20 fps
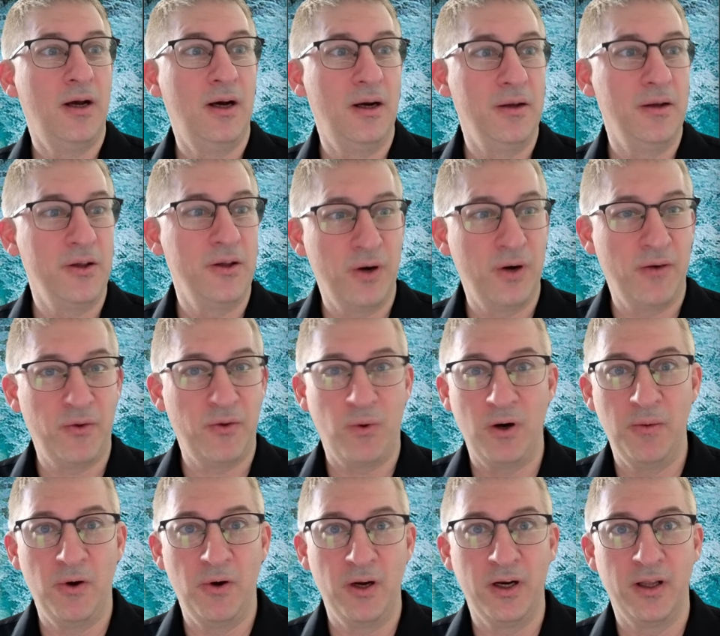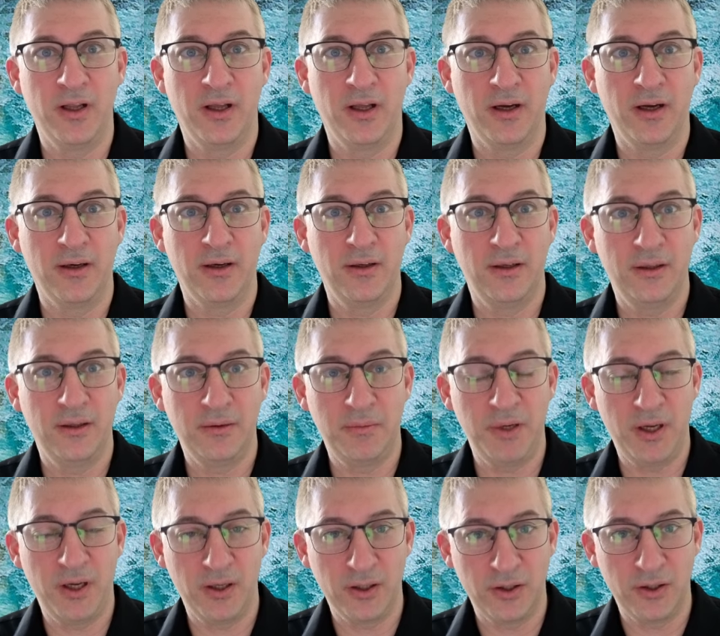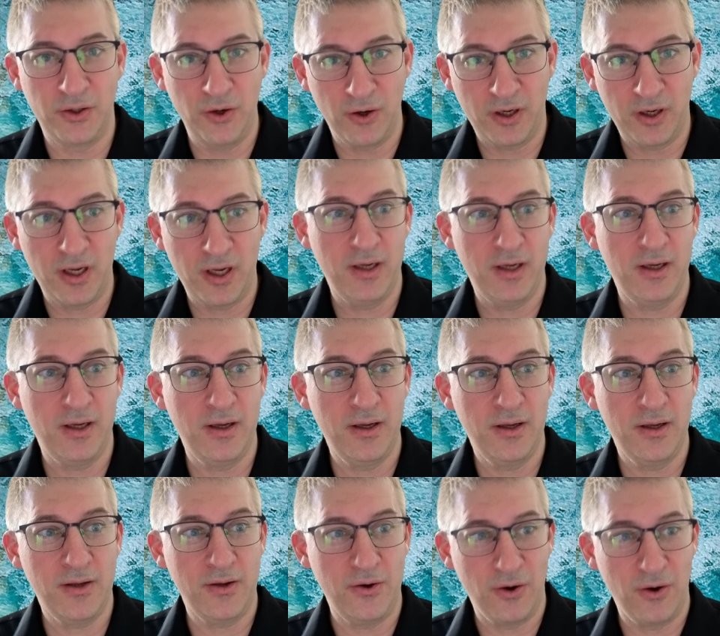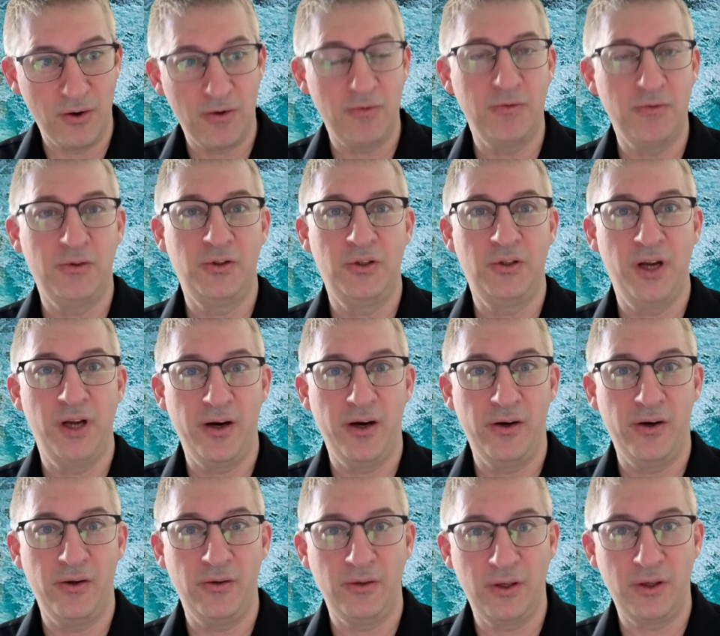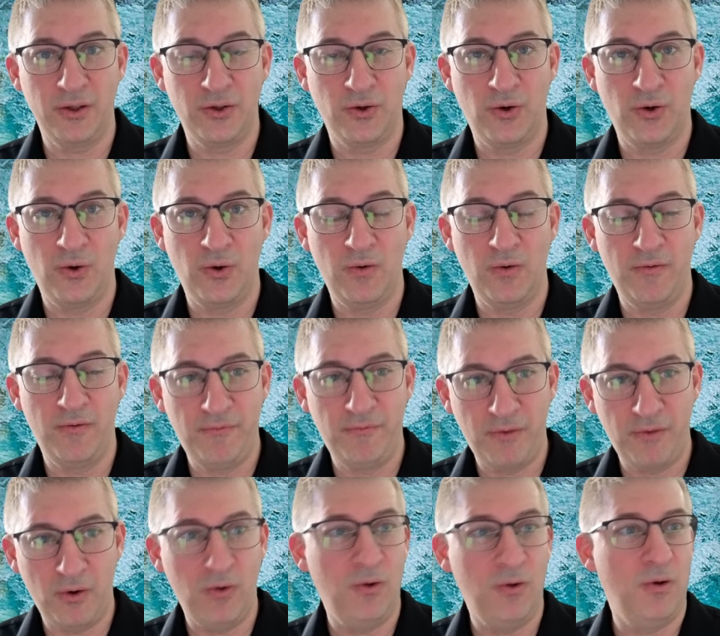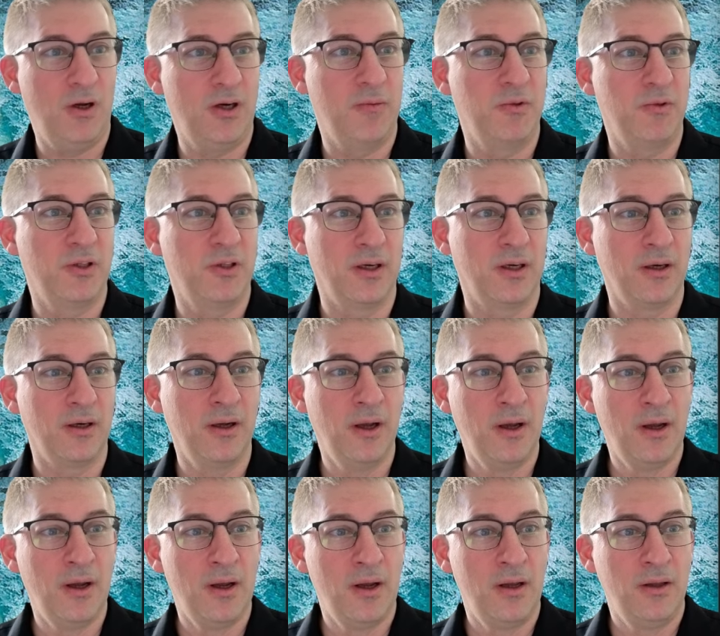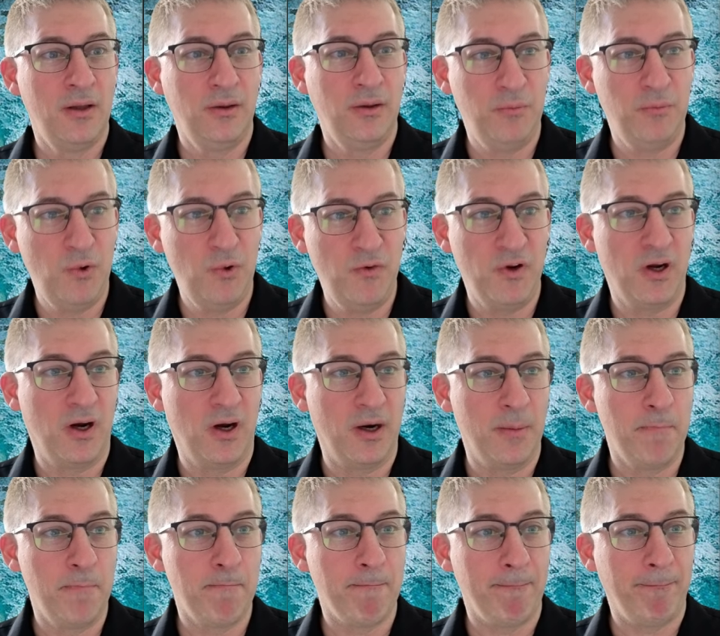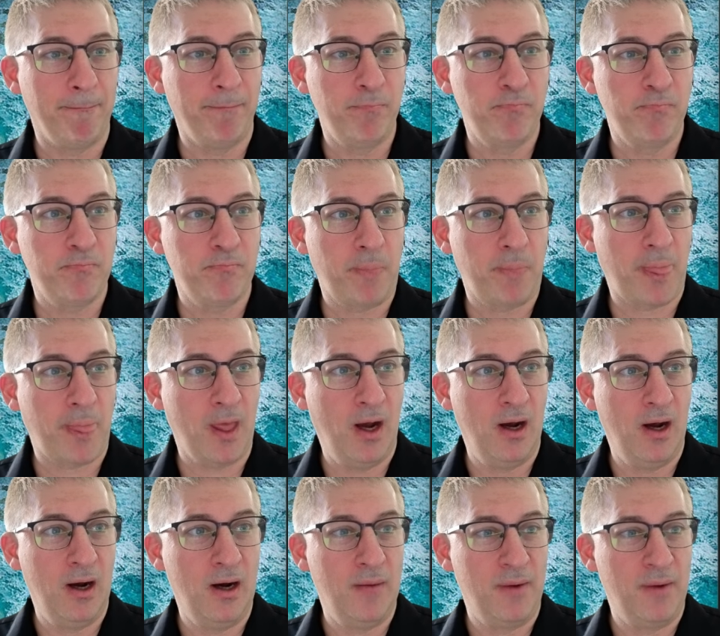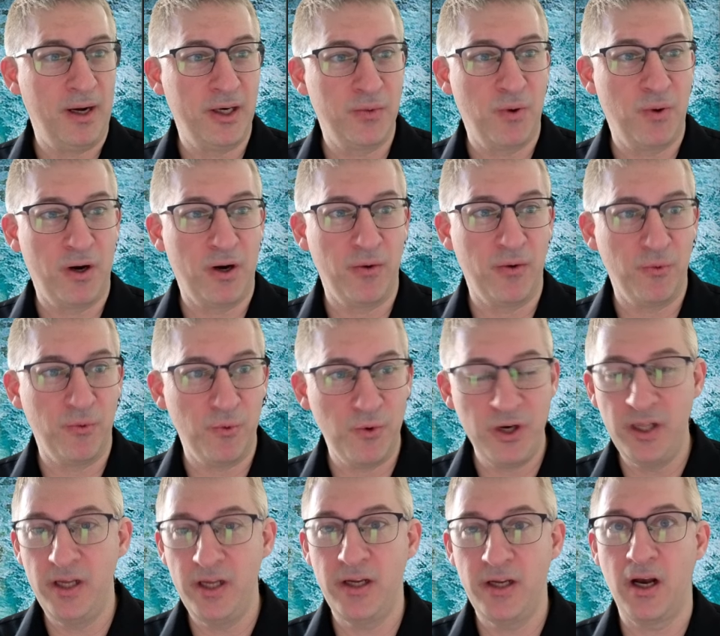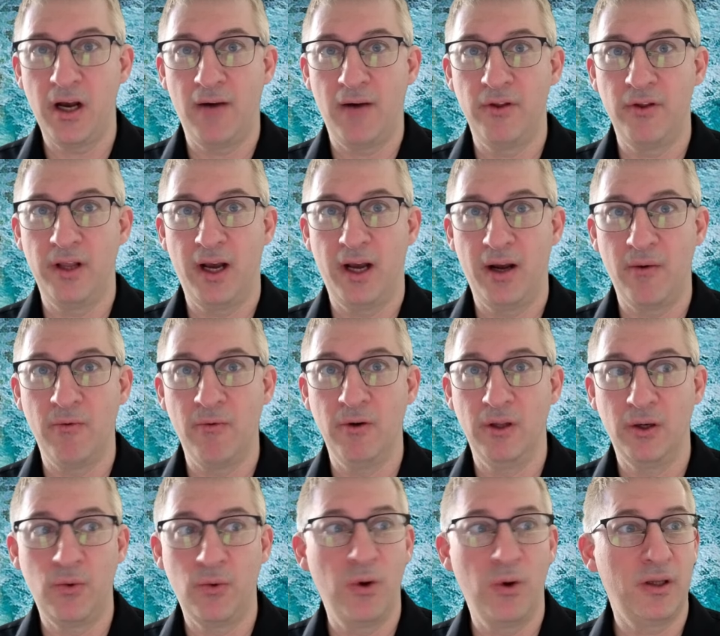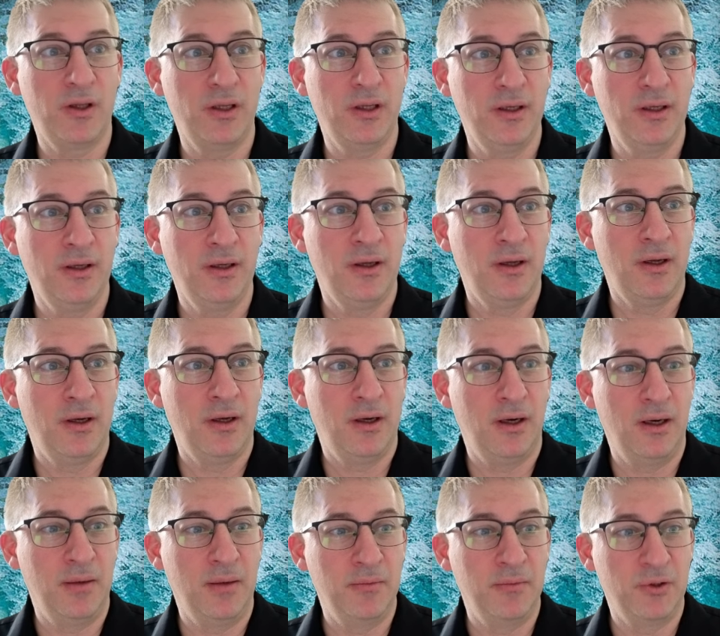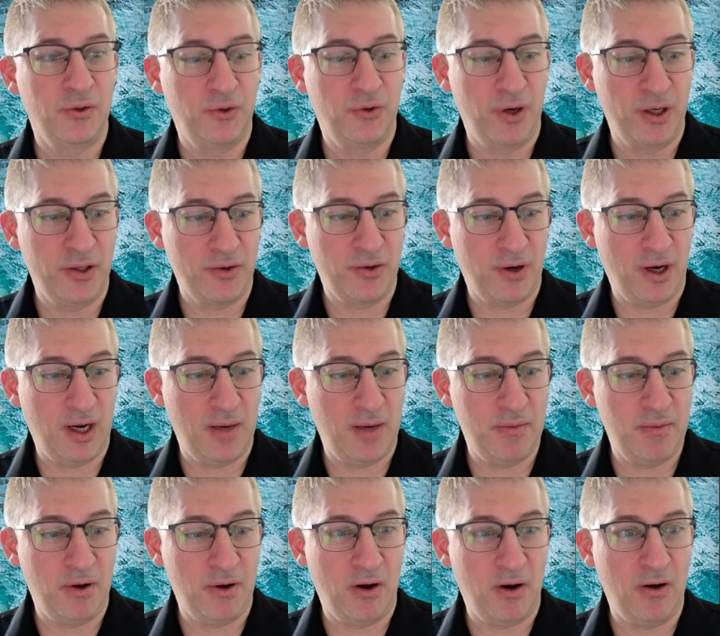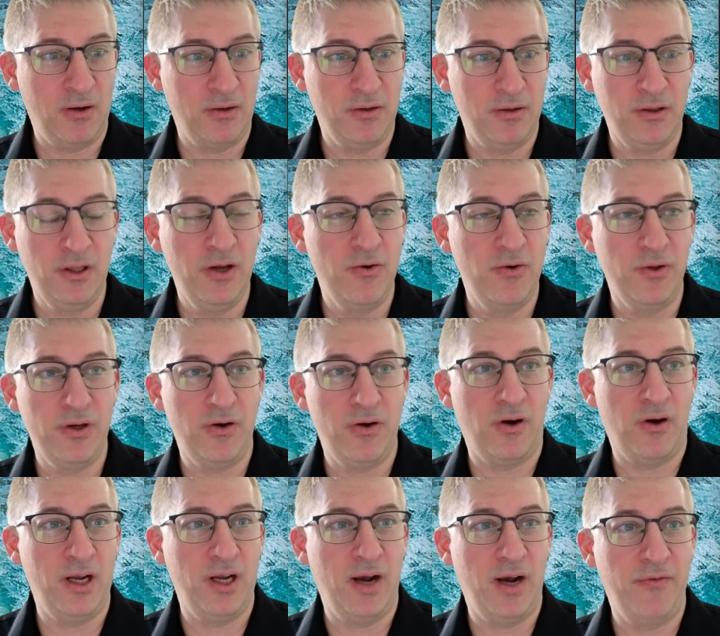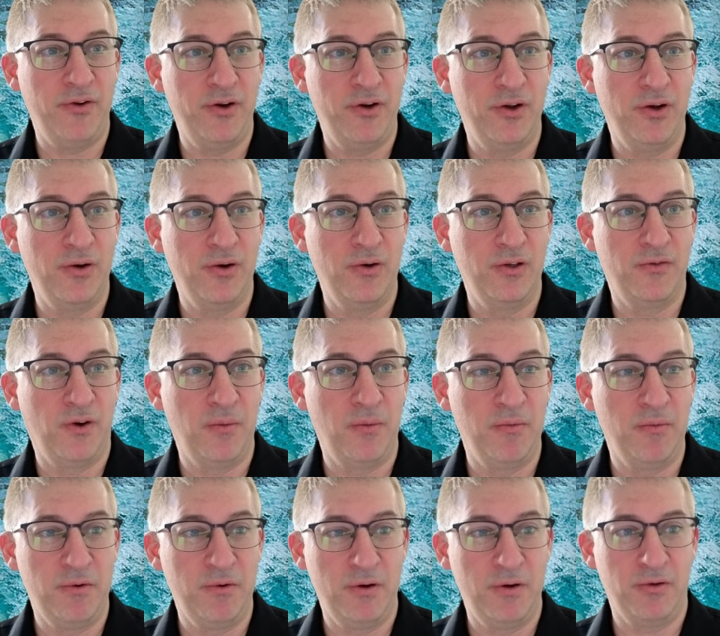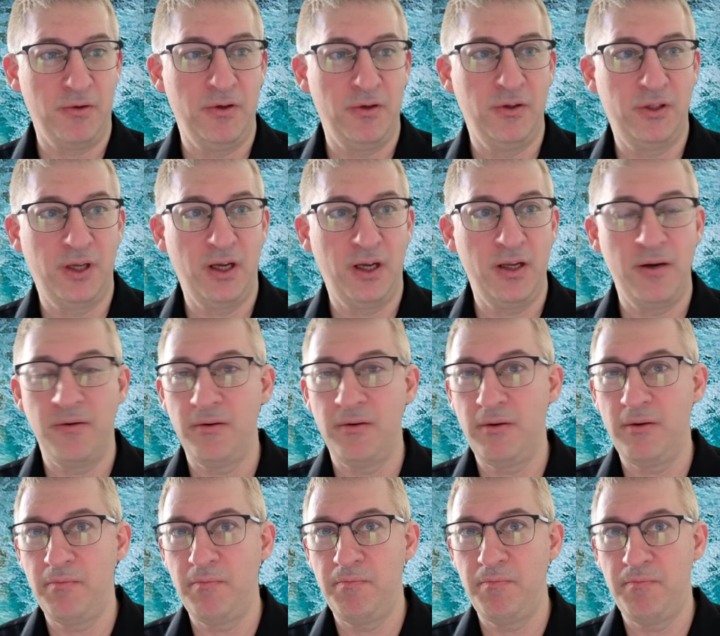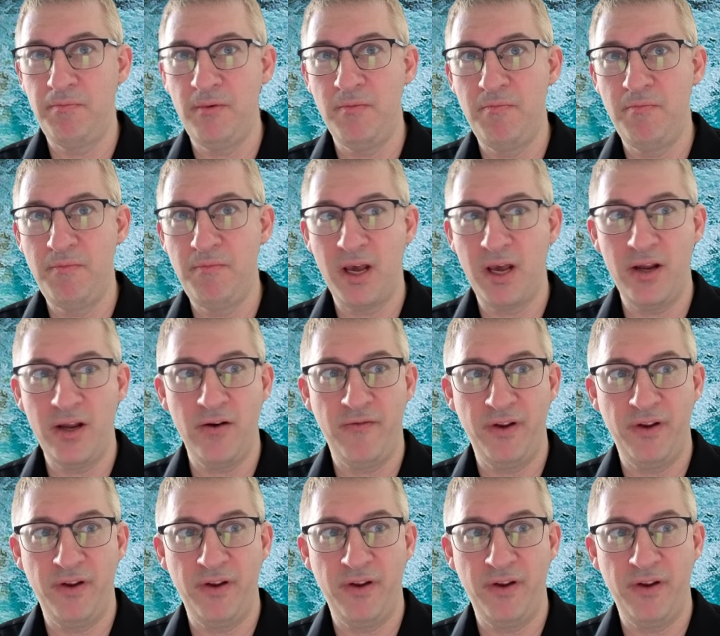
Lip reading: You don't have to worry about any of that because it's your key, your channel control, full 100%. Moving on. I just wanted to really cover that really quickly. So transcribe, literally all you have to do is from you get your